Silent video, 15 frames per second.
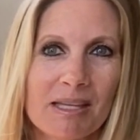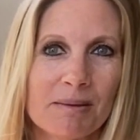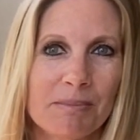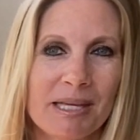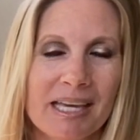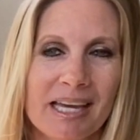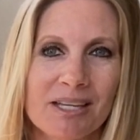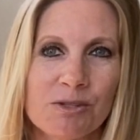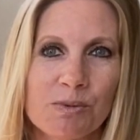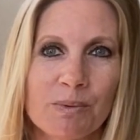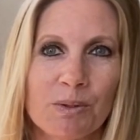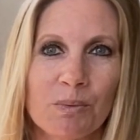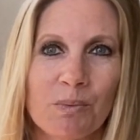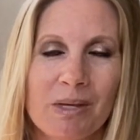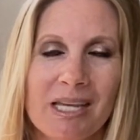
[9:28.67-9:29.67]
Because
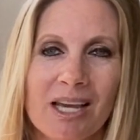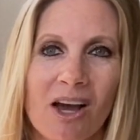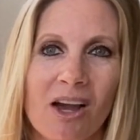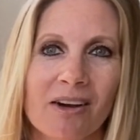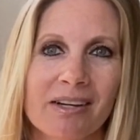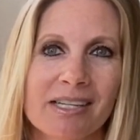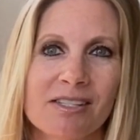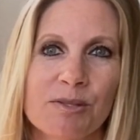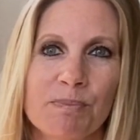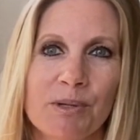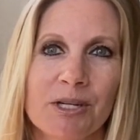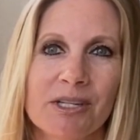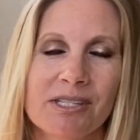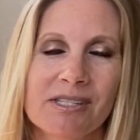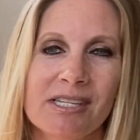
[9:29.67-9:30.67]
when we are
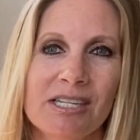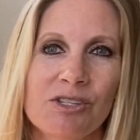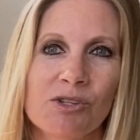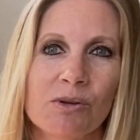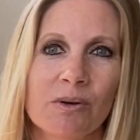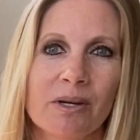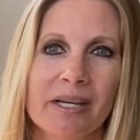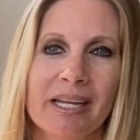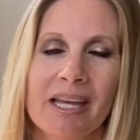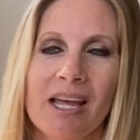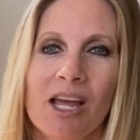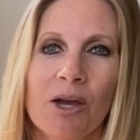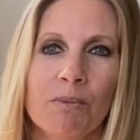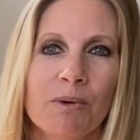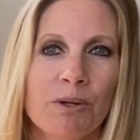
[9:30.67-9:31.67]
experiencing joy,
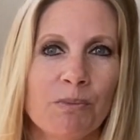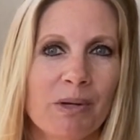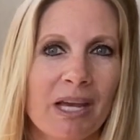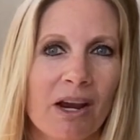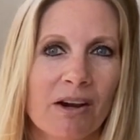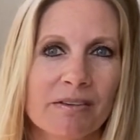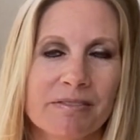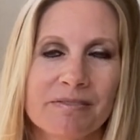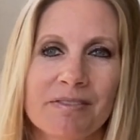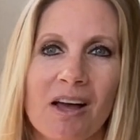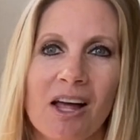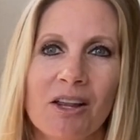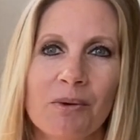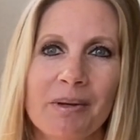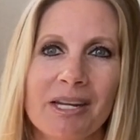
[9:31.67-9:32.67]
when we are
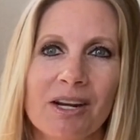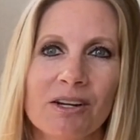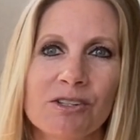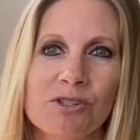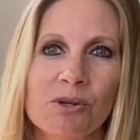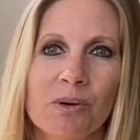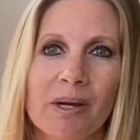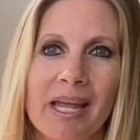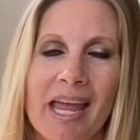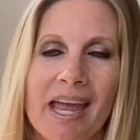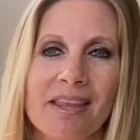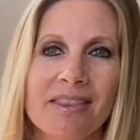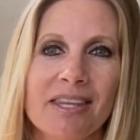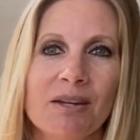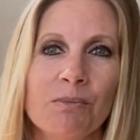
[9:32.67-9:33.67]
following our joy,
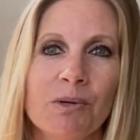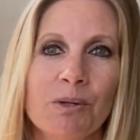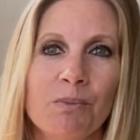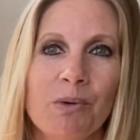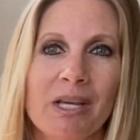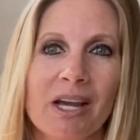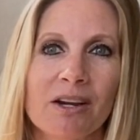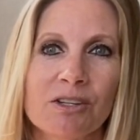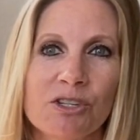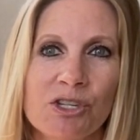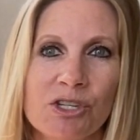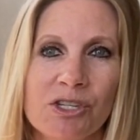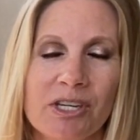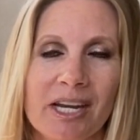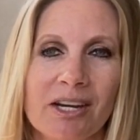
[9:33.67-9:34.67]
and then when we are
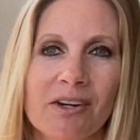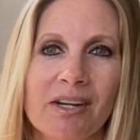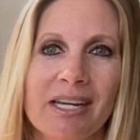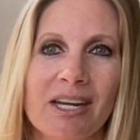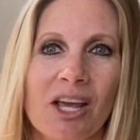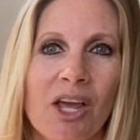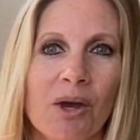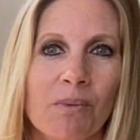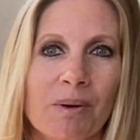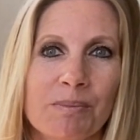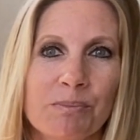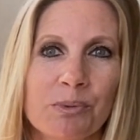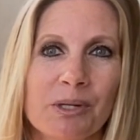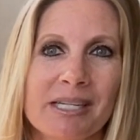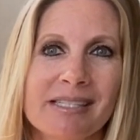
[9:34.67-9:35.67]
sharing
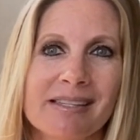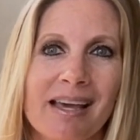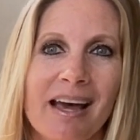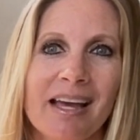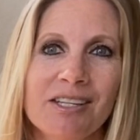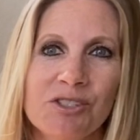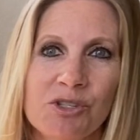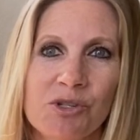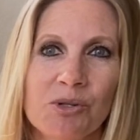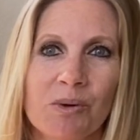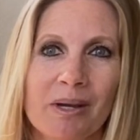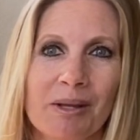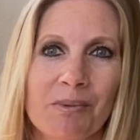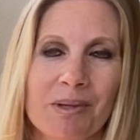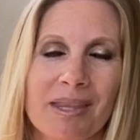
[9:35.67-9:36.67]
what brings us
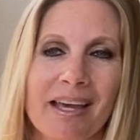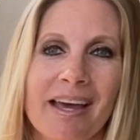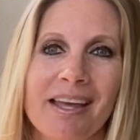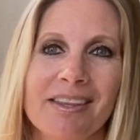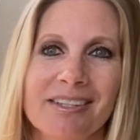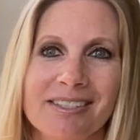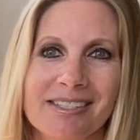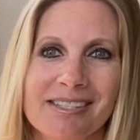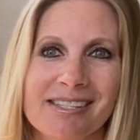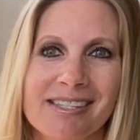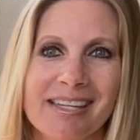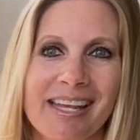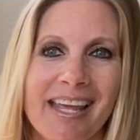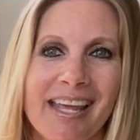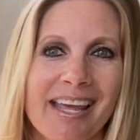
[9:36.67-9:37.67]
joy with others,
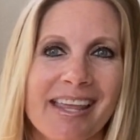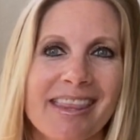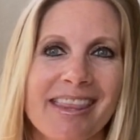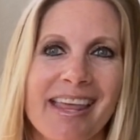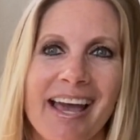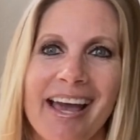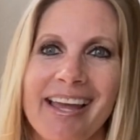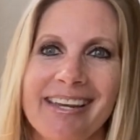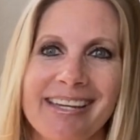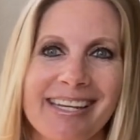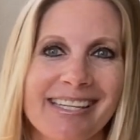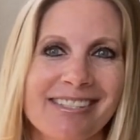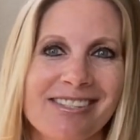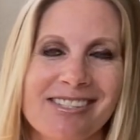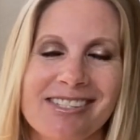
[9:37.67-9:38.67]

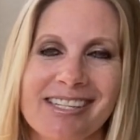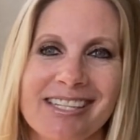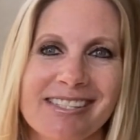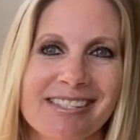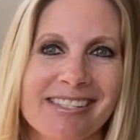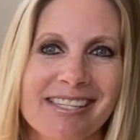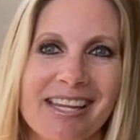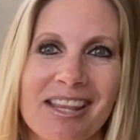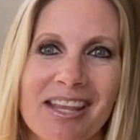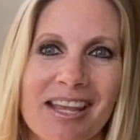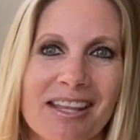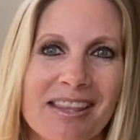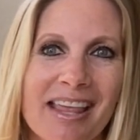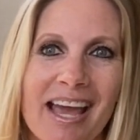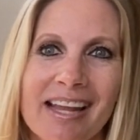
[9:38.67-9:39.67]

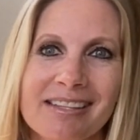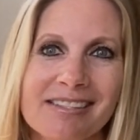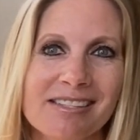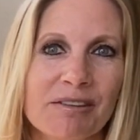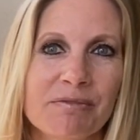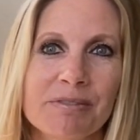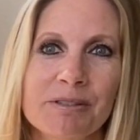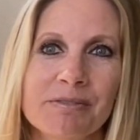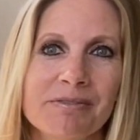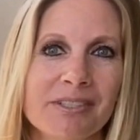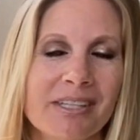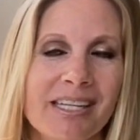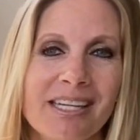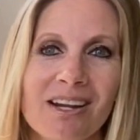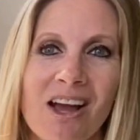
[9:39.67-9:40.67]
that's
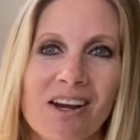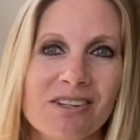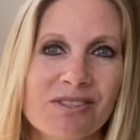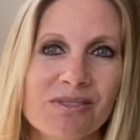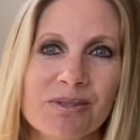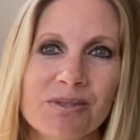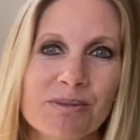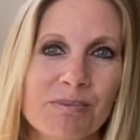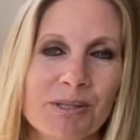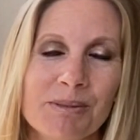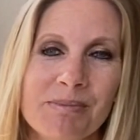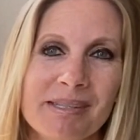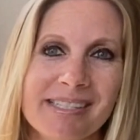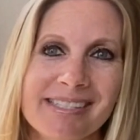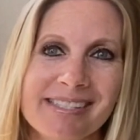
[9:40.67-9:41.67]
fulfilling our soul's
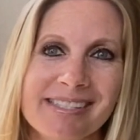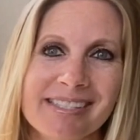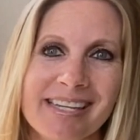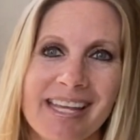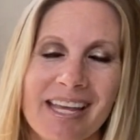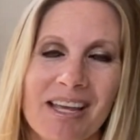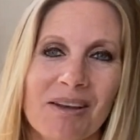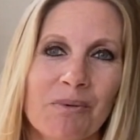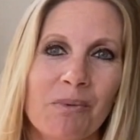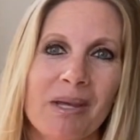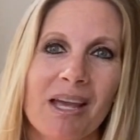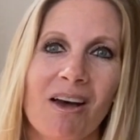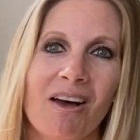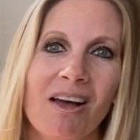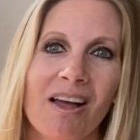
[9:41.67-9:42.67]
purpose.
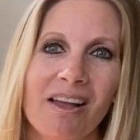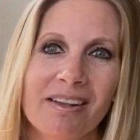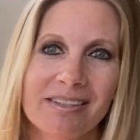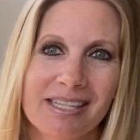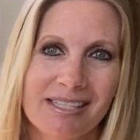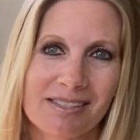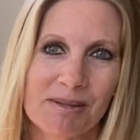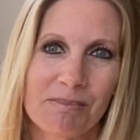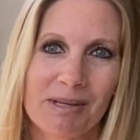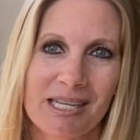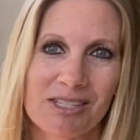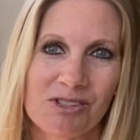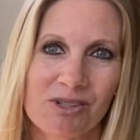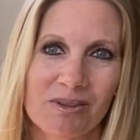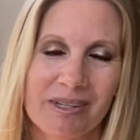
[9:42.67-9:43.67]
We all need to be
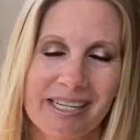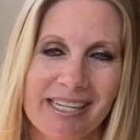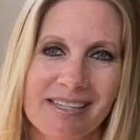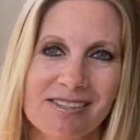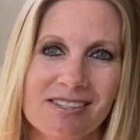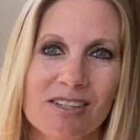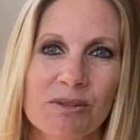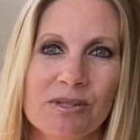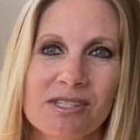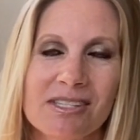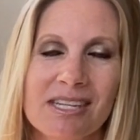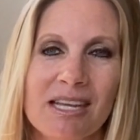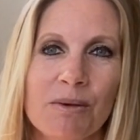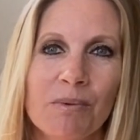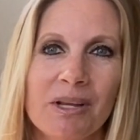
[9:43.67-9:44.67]
in joy. So
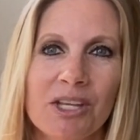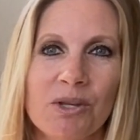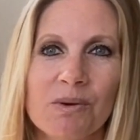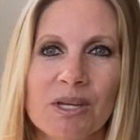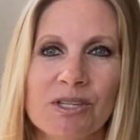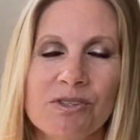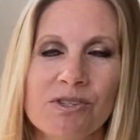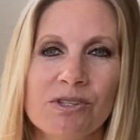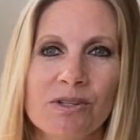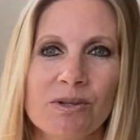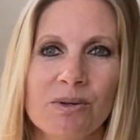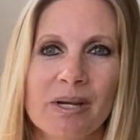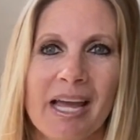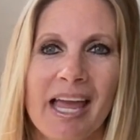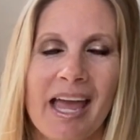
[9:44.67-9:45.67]
see what you can
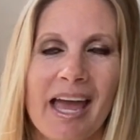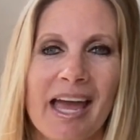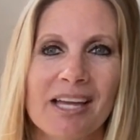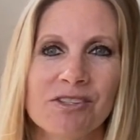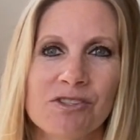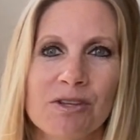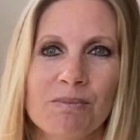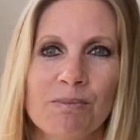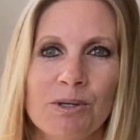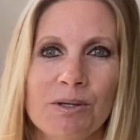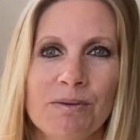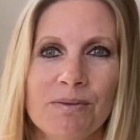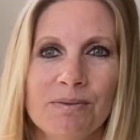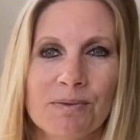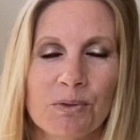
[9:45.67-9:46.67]
do as you
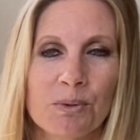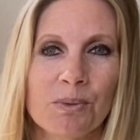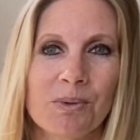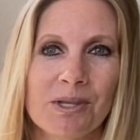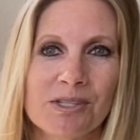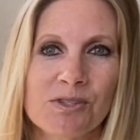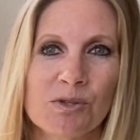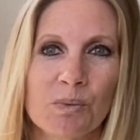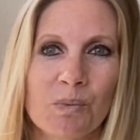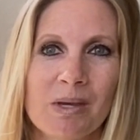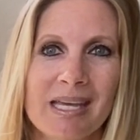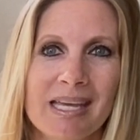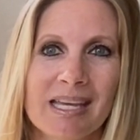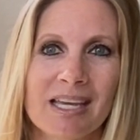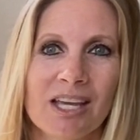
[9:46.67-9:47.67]
move through this
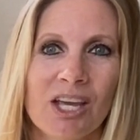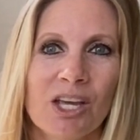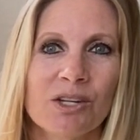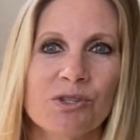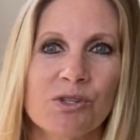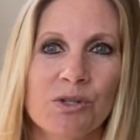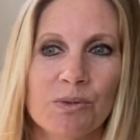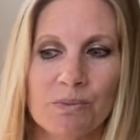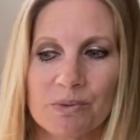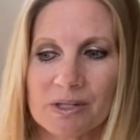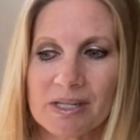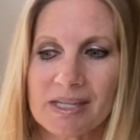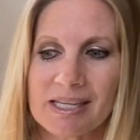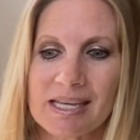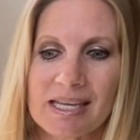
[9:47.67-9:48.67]
week to
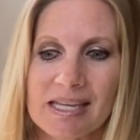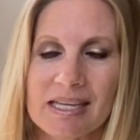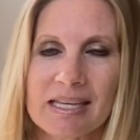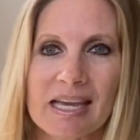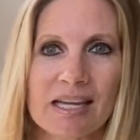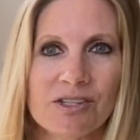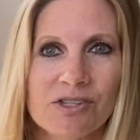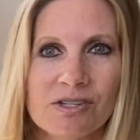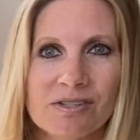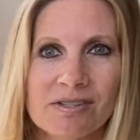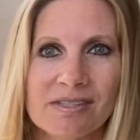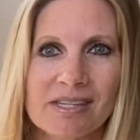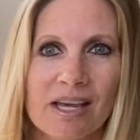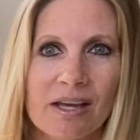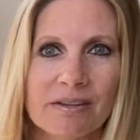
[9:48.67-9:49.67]
really get
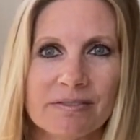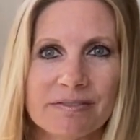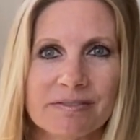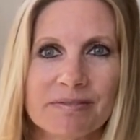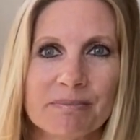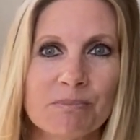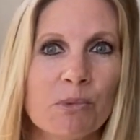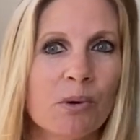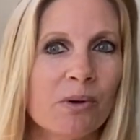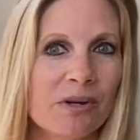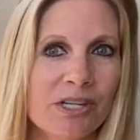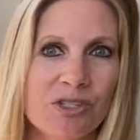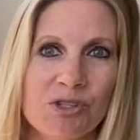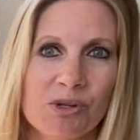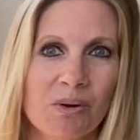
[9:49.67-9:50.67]
yourself more
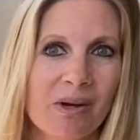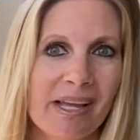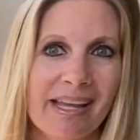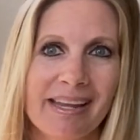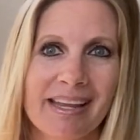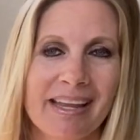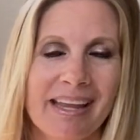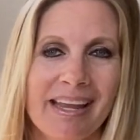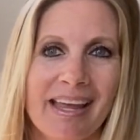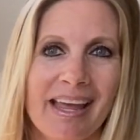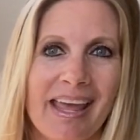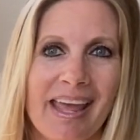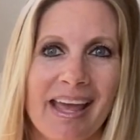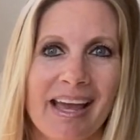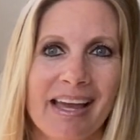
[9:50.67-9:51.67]
in joy,
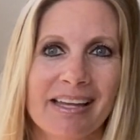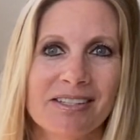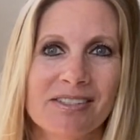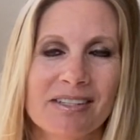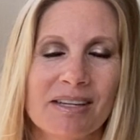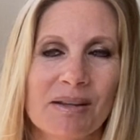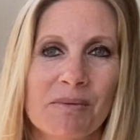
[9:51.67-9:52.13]
and